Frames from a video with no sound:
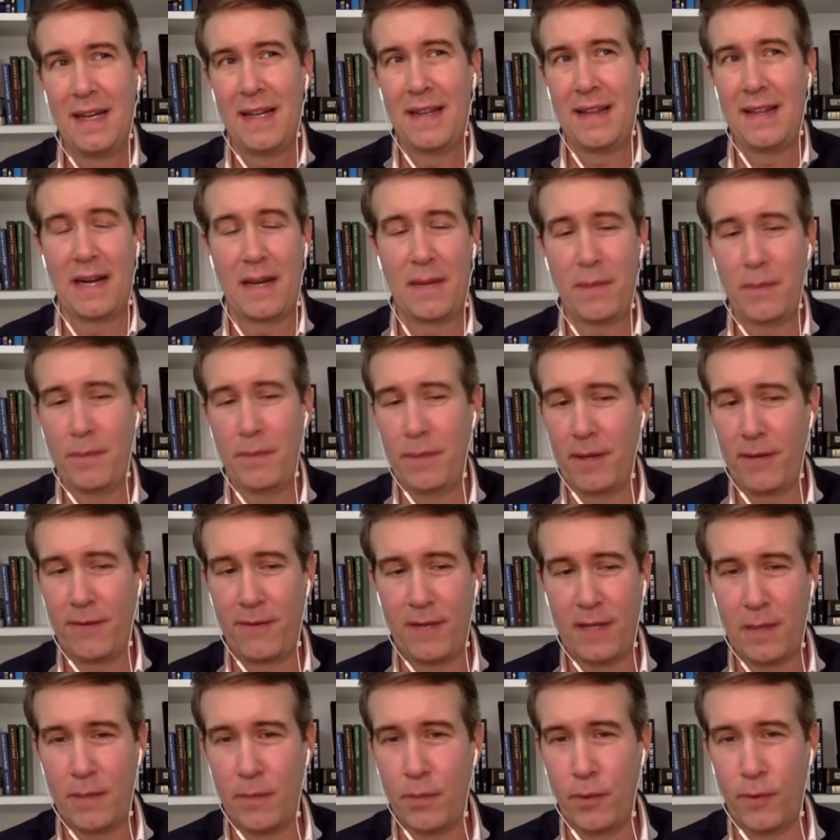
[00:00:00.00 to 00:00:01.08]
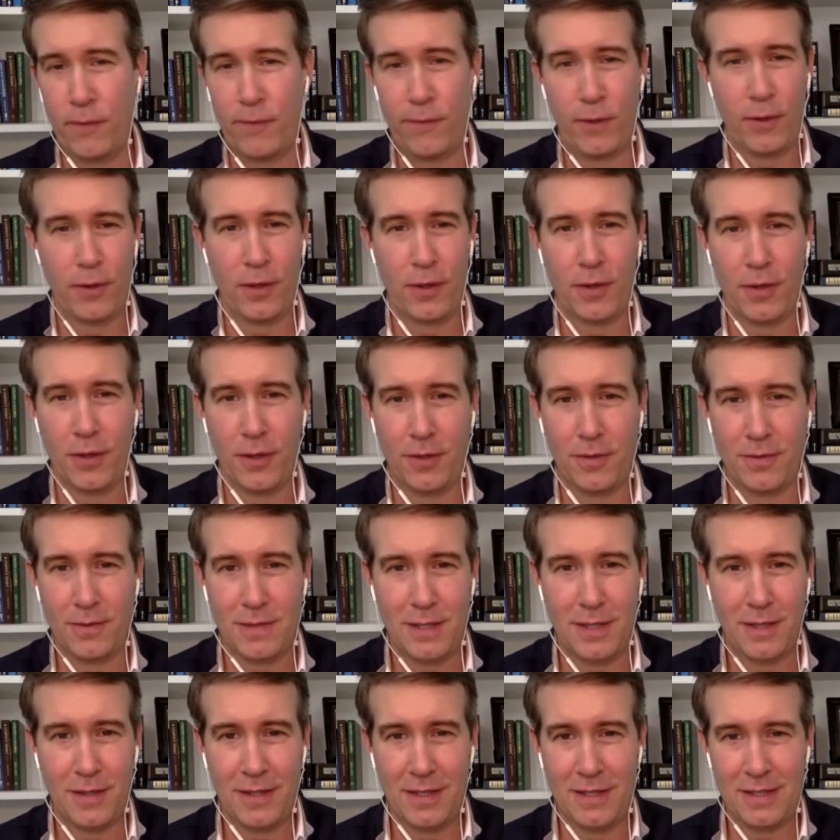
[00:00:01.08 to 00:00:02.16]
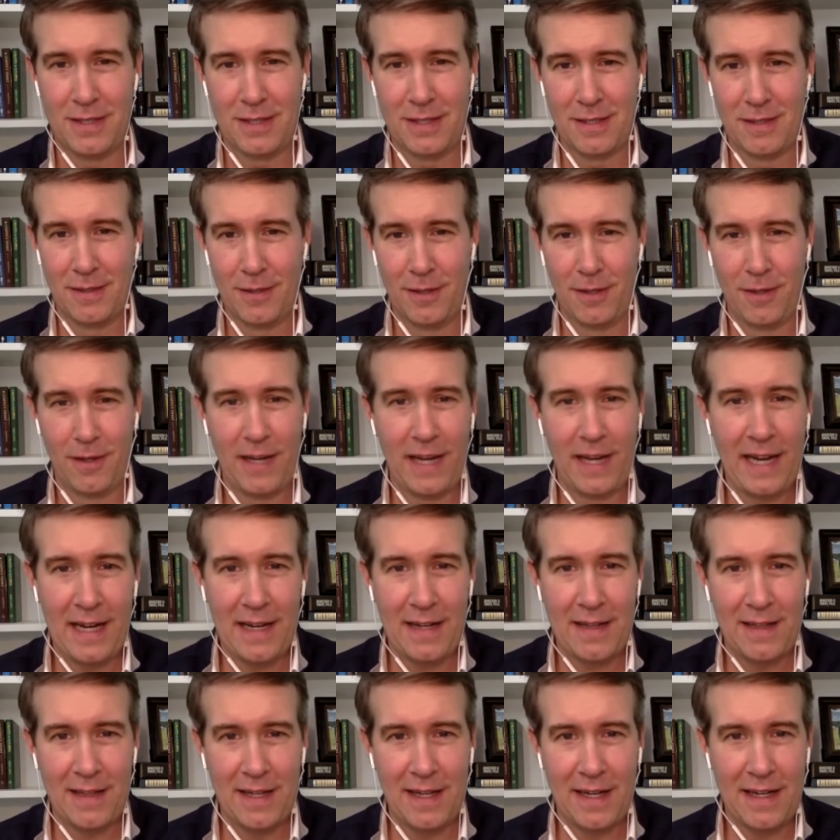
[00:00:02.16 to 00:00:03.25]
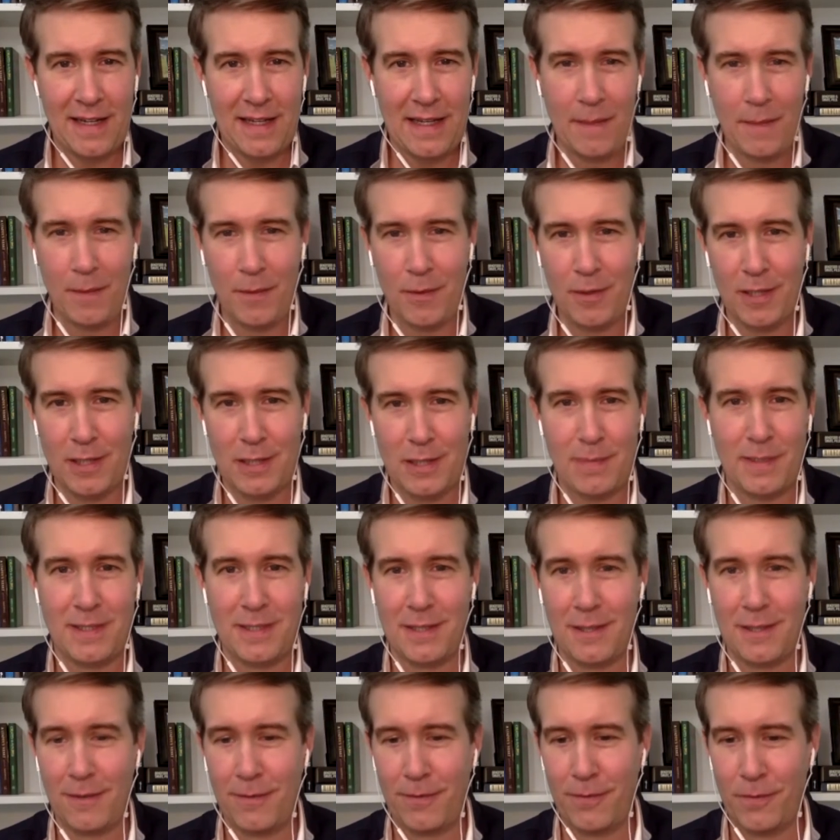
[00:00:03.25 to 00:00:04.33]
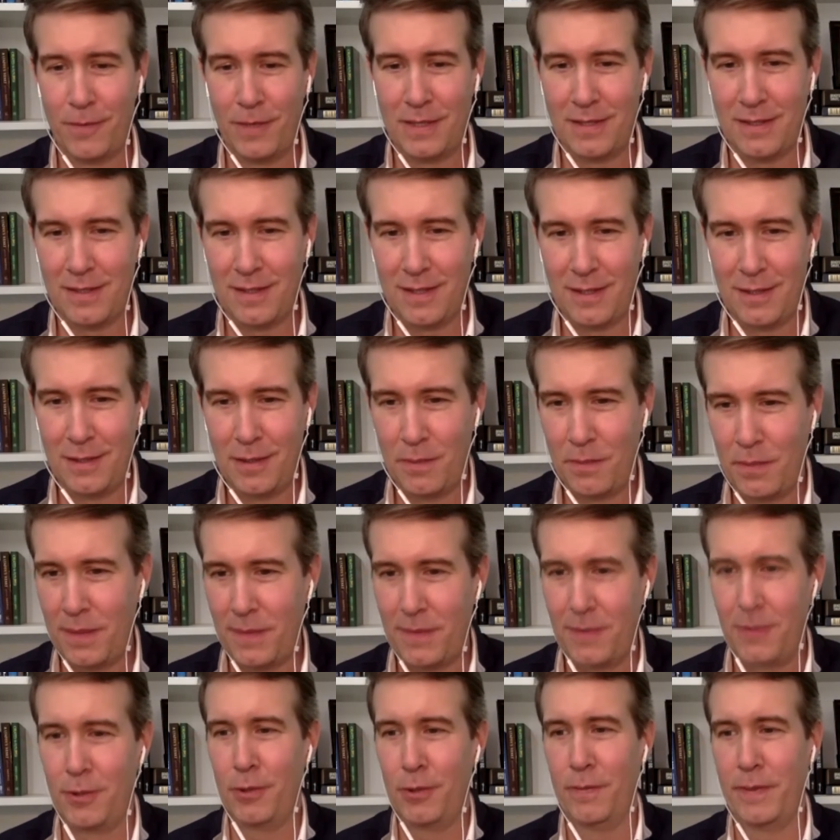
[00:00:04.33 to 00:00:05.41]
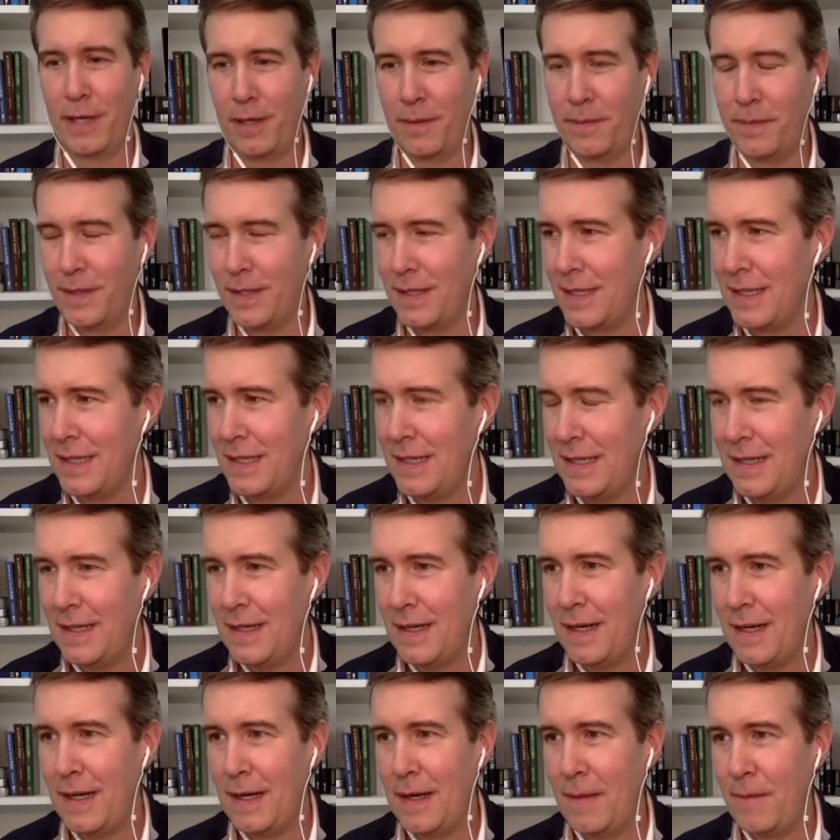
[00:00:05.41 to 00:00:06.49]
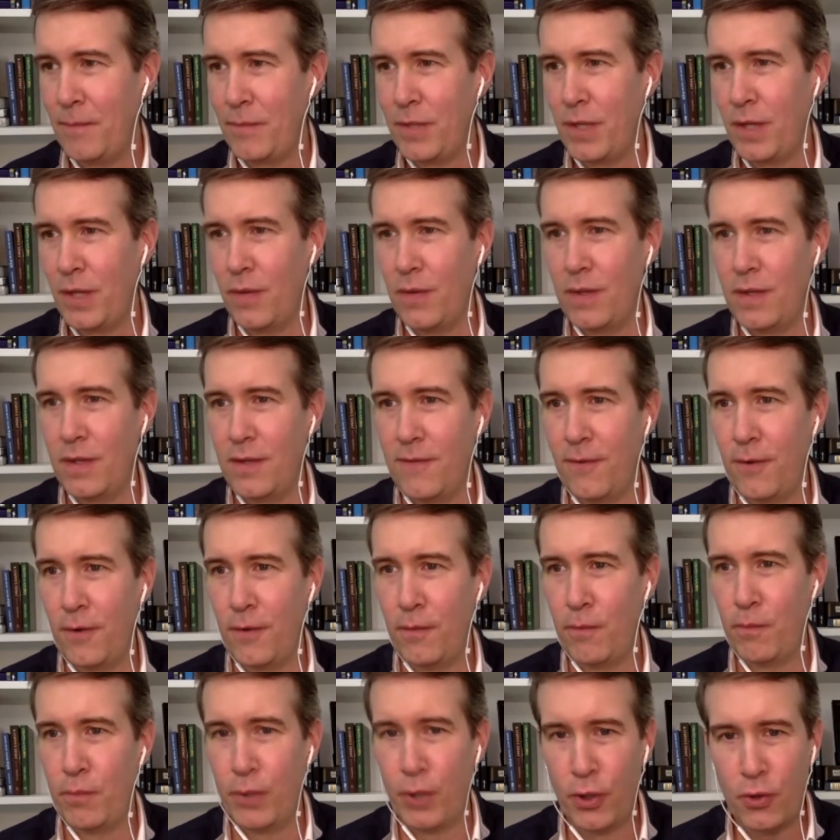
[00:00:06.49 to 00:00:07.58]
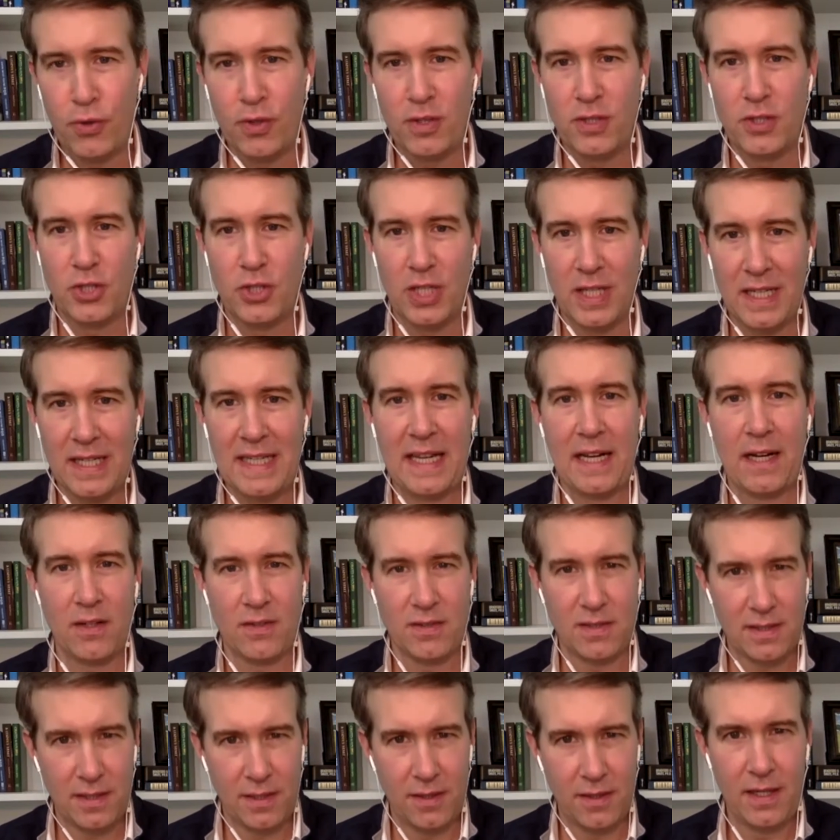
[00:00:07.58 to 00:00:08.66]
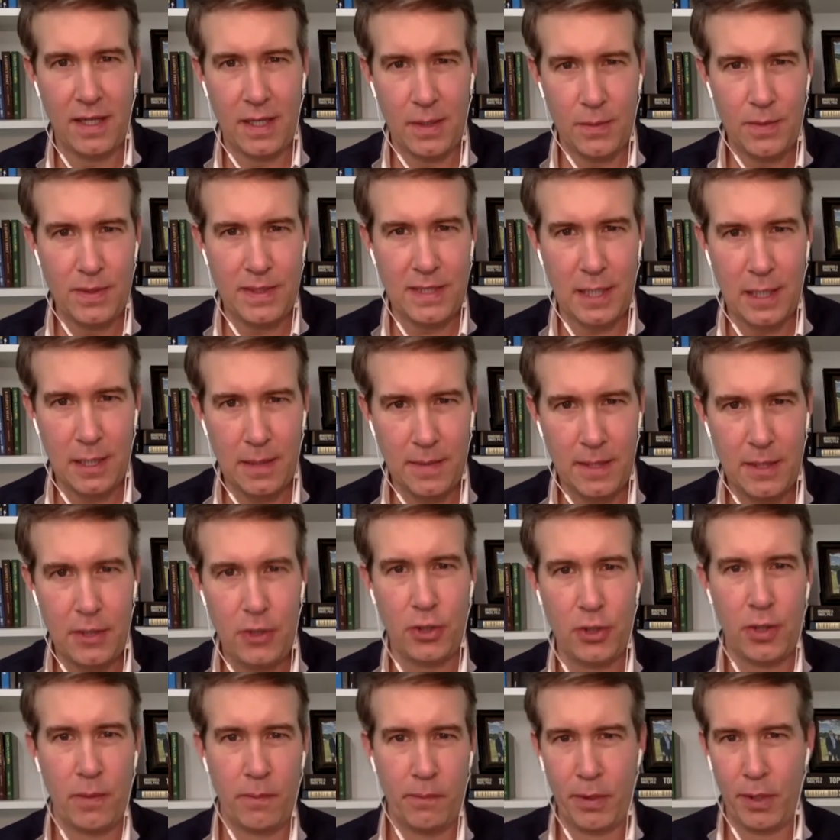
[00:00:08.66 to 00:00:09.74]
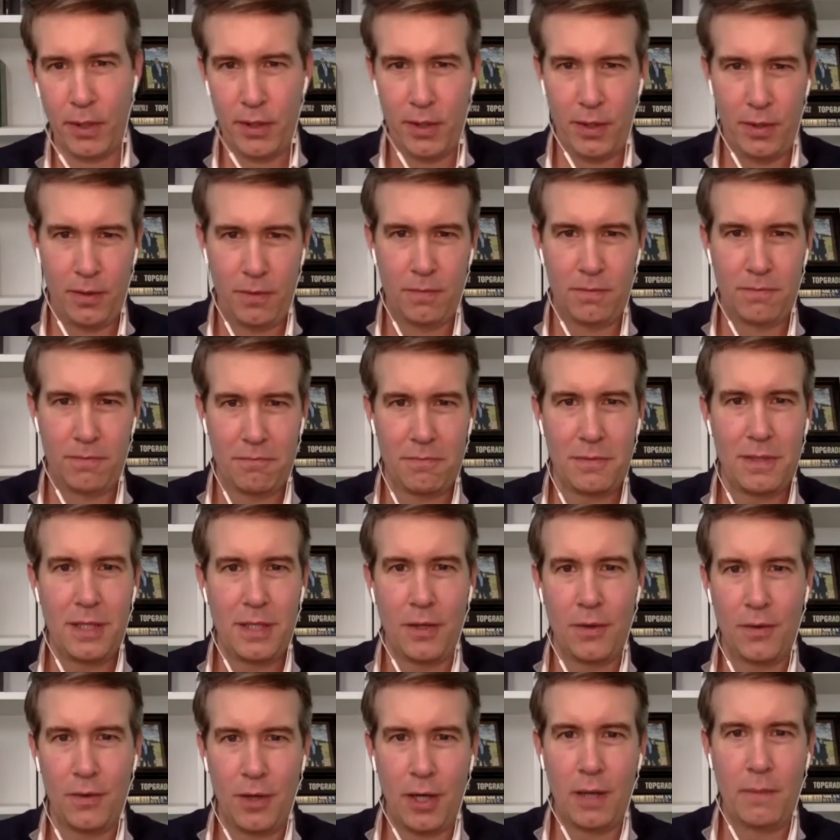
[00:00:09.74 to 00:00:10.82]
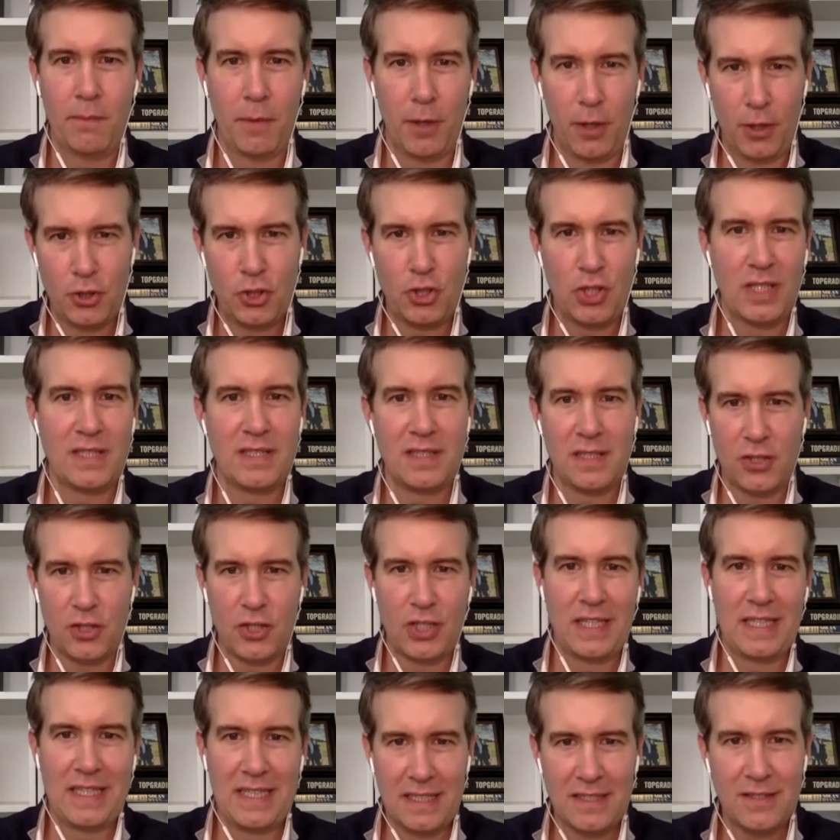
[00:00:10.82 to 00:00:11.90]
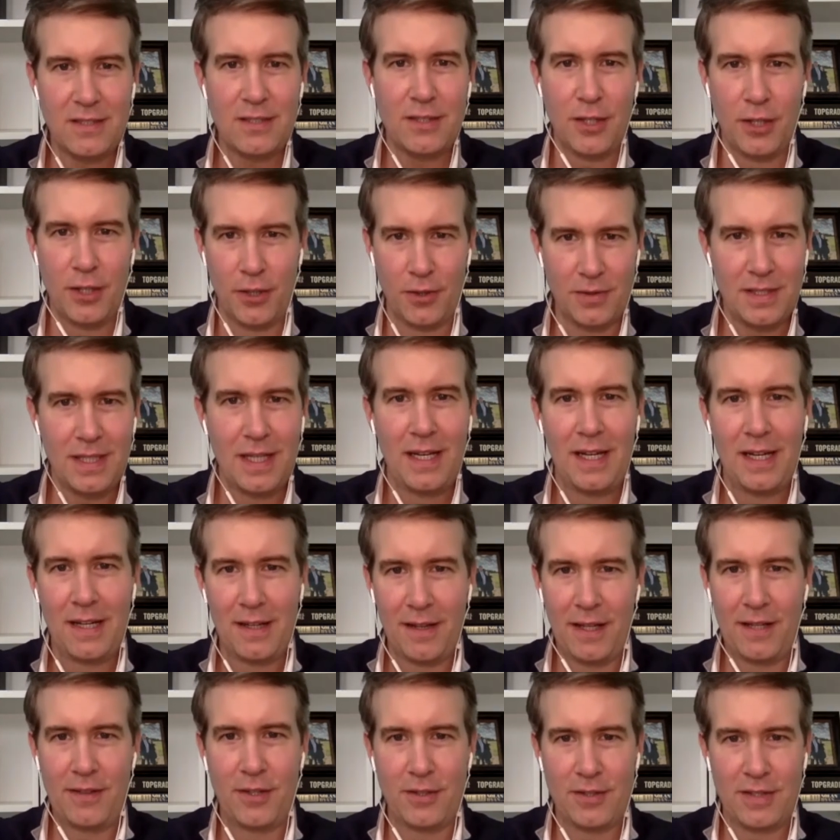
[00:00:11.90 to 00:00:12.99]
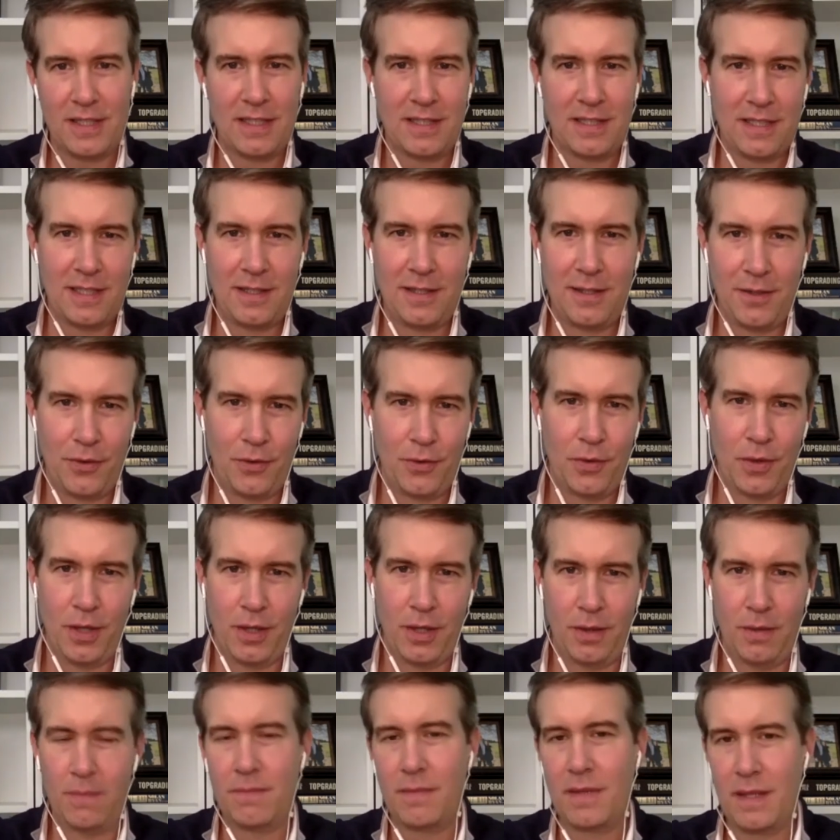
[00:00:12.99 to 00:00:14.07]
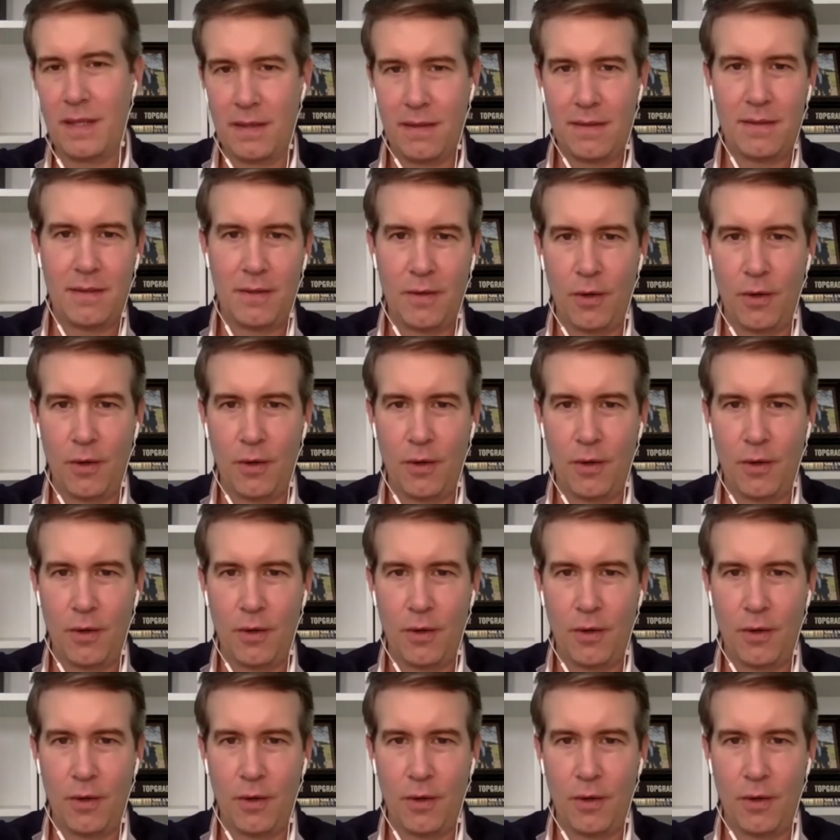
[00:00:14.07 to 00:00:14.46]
Then I'm a big fan of portfolio loans. You know, this is a little hack that I came across myself recently, and you probably know about it, but you know, for brokerage accounts that are non-retirement, you can borrow, you know, on margin essentially against those, let those continue to grow, you know,